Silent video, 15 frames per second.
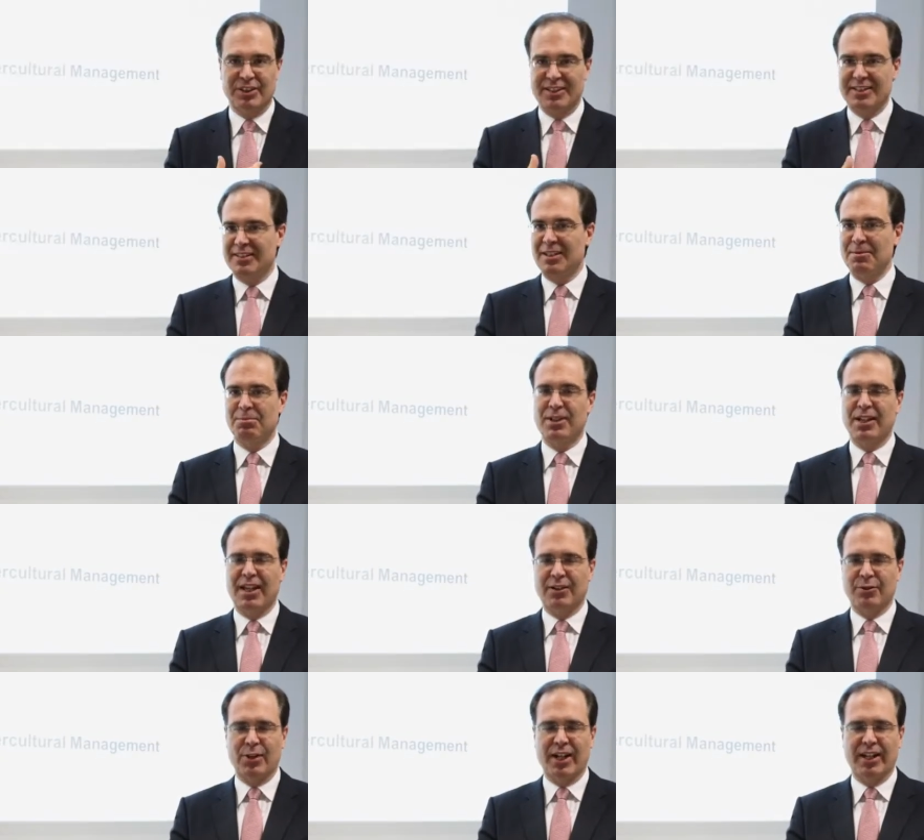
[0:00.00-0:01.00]
is deeply
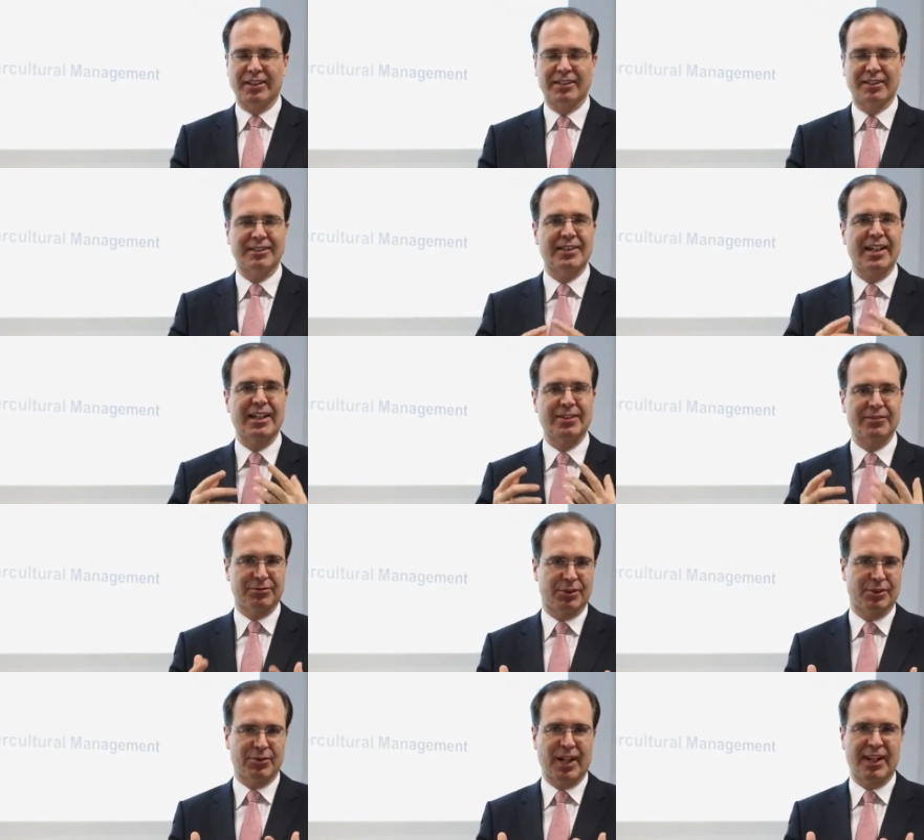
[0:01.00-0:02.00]
ingrained and taken
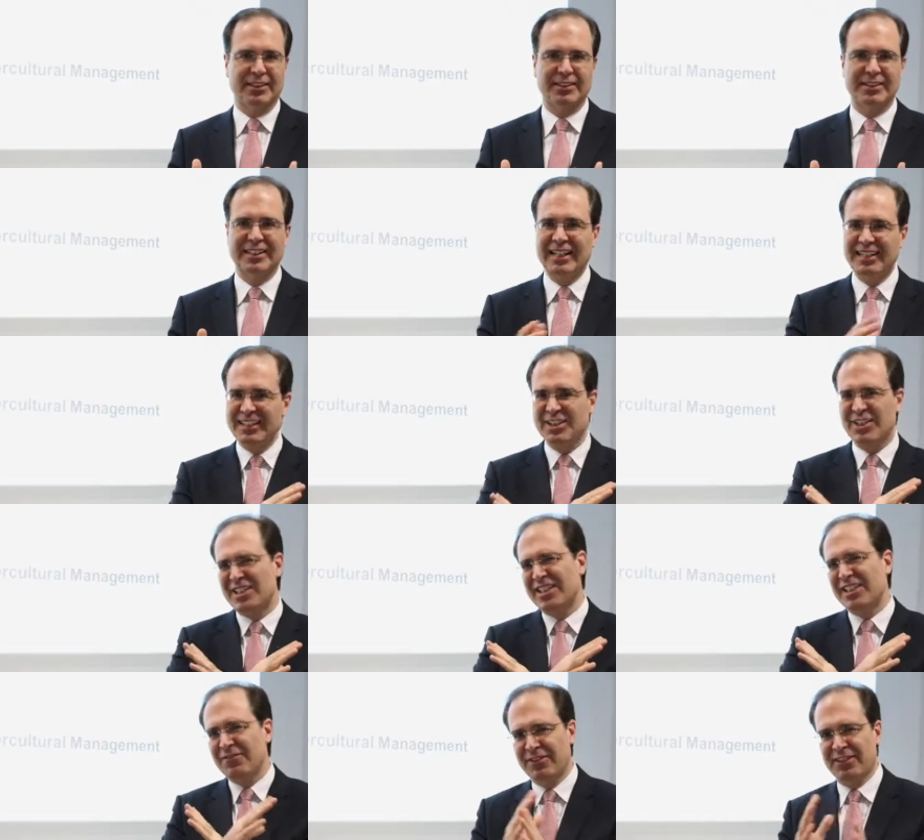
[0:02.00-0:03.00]
for granted, yet it
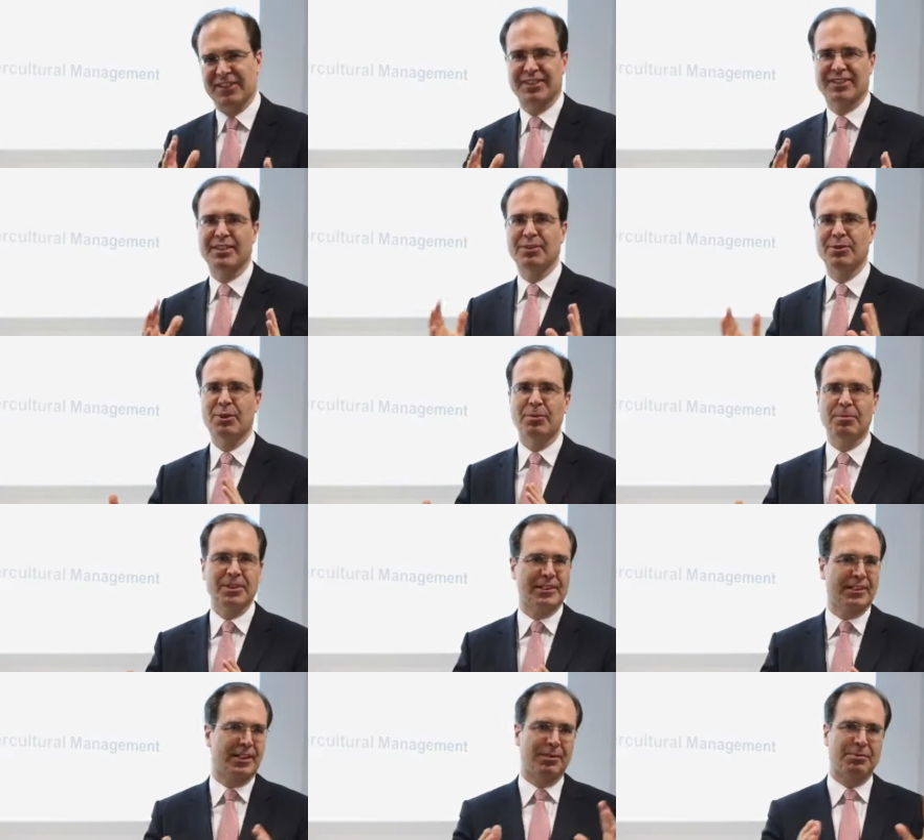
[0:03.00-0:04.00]
differs
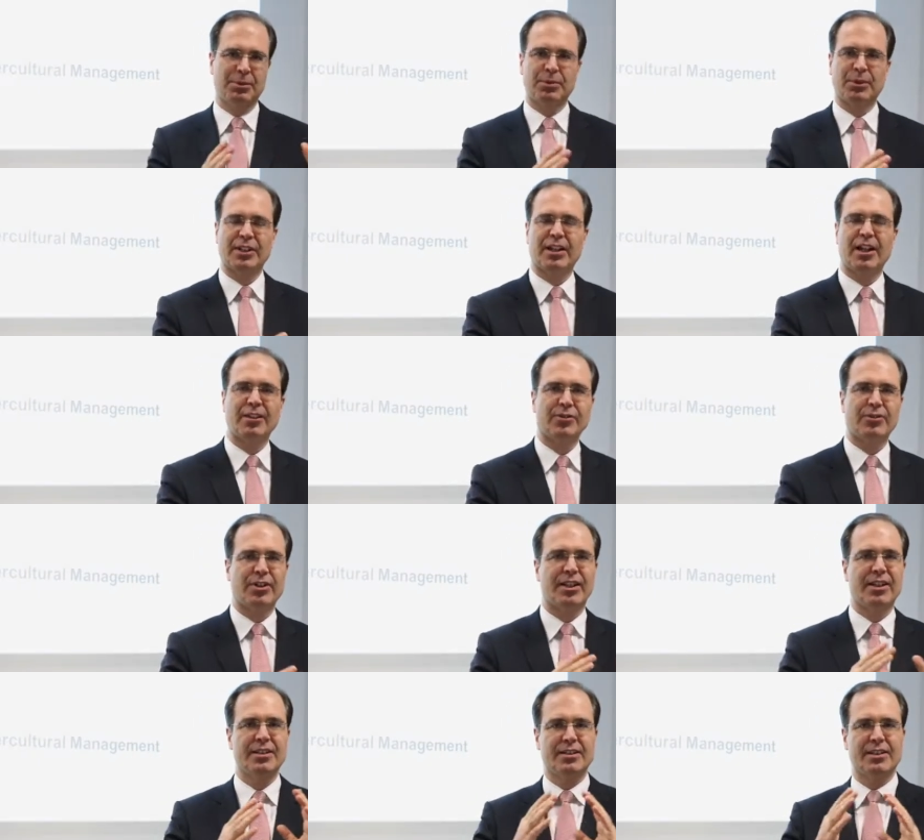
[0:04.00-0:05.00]
enormously between
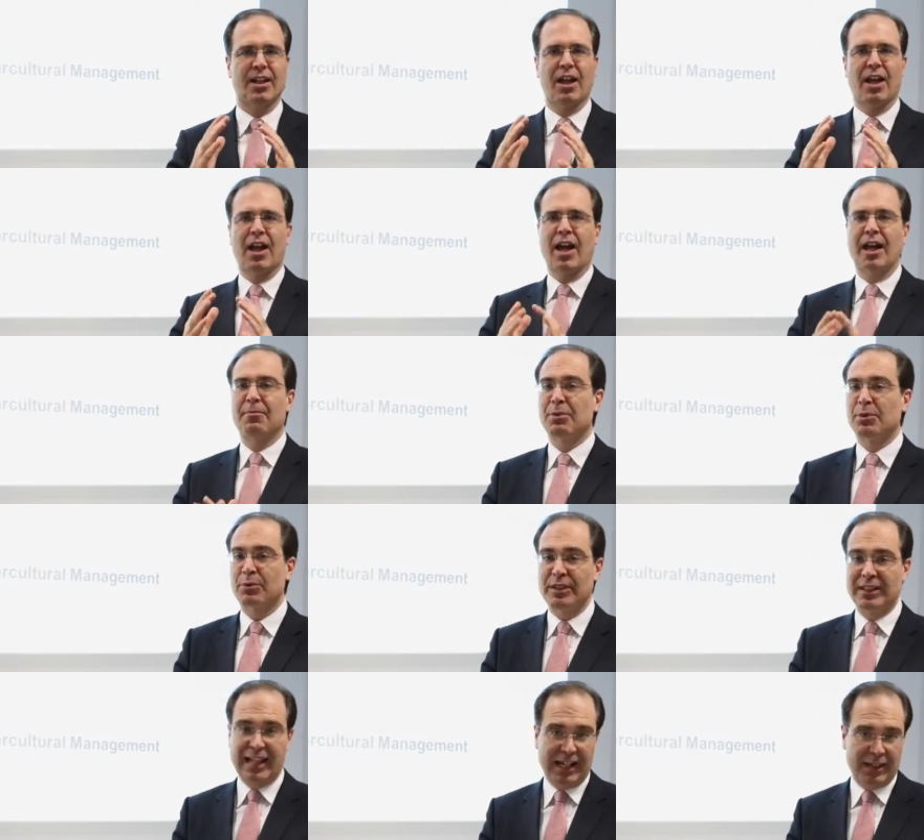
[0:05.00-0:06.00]
countries and
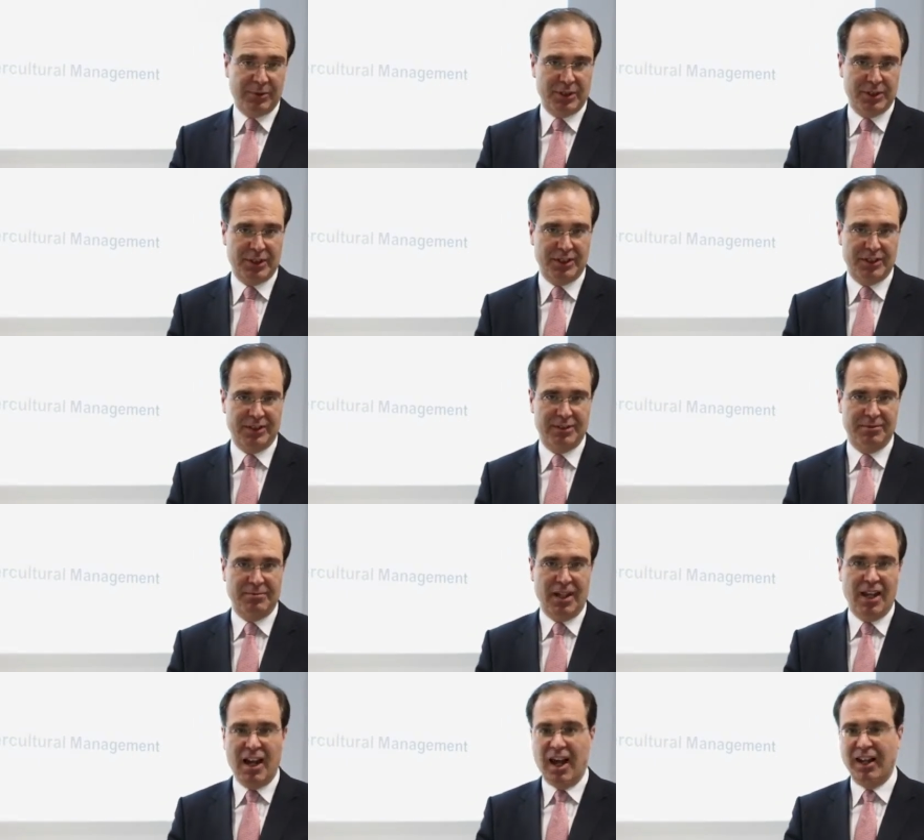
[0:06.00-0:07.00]
between languages.
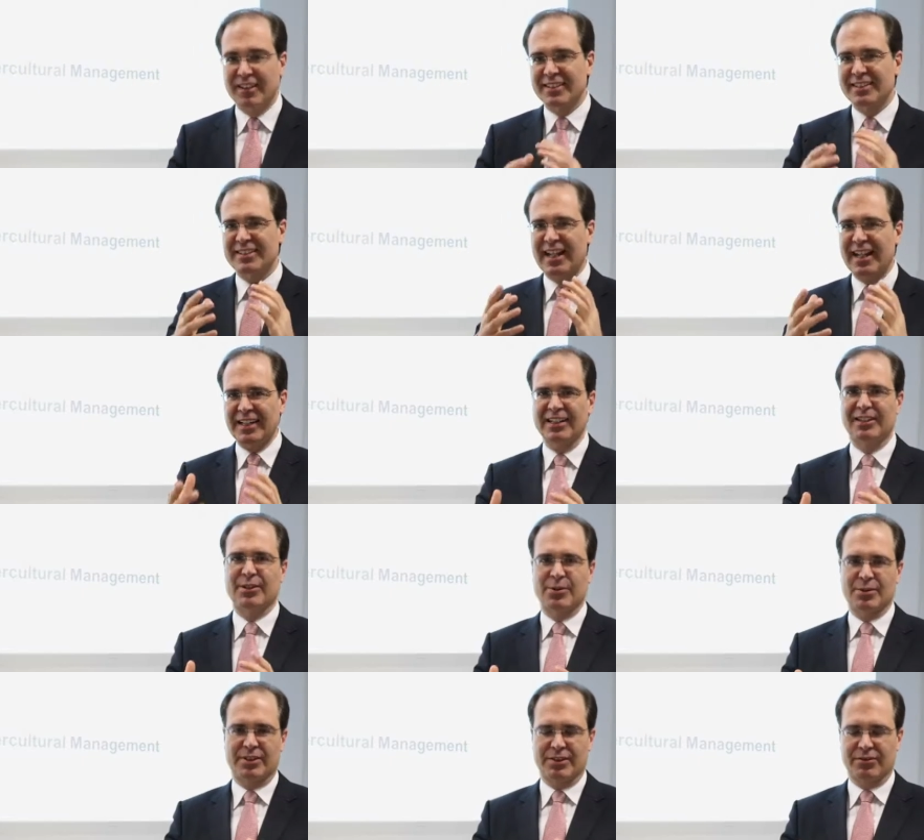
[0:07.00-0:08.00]
Understanding
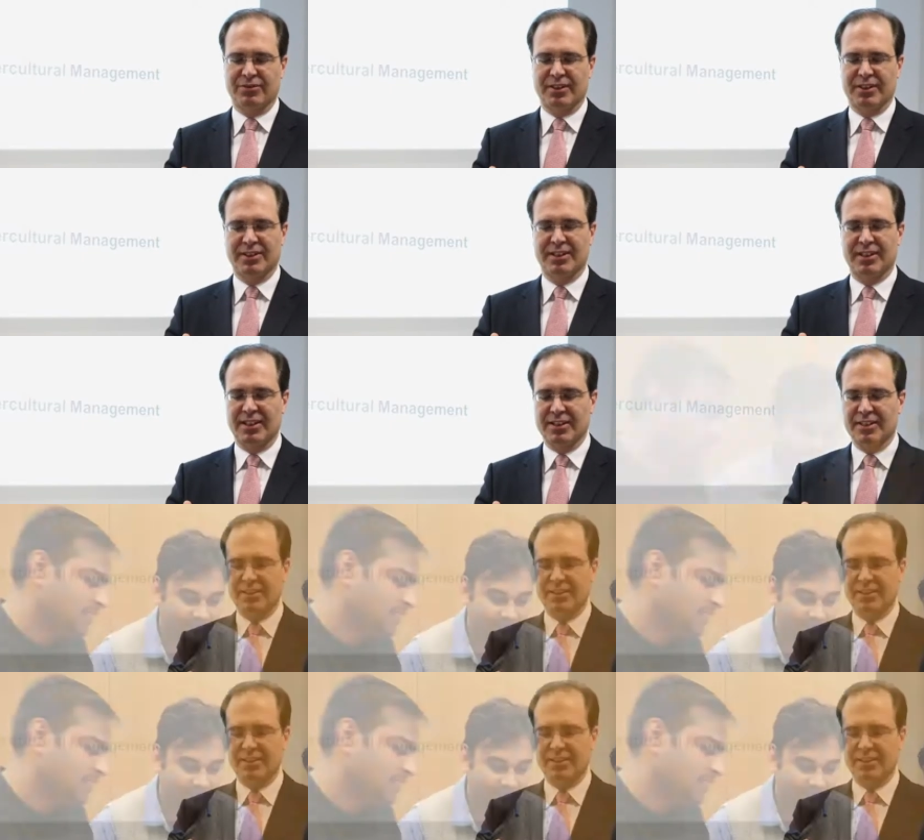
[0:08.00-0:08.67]
those differences